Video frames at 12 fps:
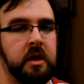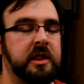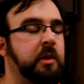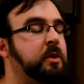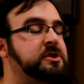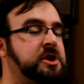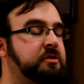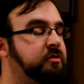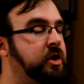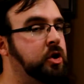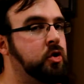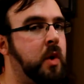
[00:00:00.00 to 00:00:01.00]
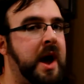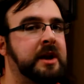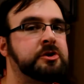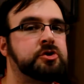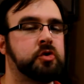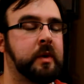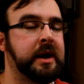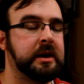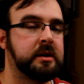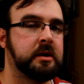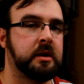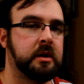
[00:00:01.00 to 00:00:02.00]
that we should view and
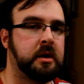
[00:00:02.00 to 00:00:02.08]
treat